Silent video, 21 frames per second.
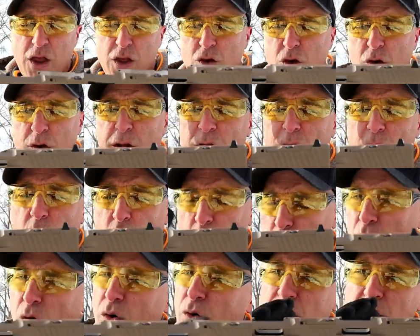You can
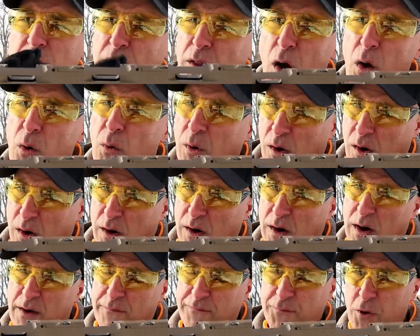order the lower
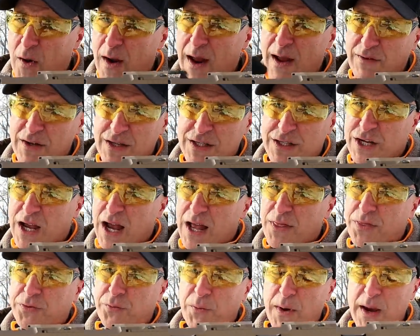if you have a
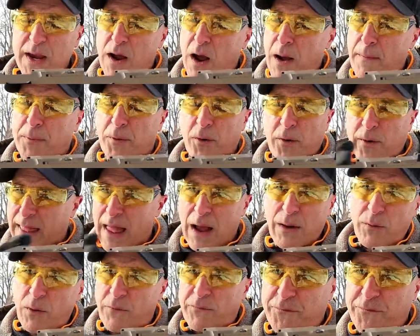Gen three upper, and
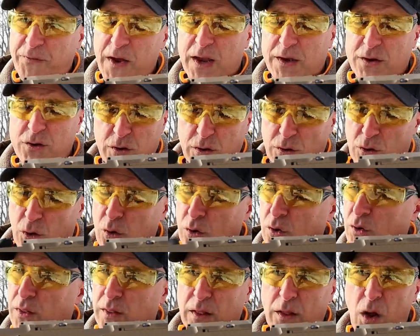that fit. You can
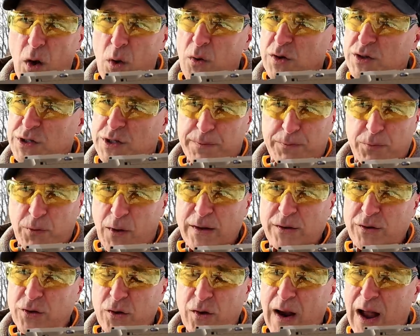order the lower shipped
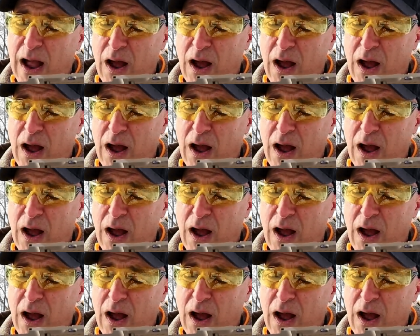right to your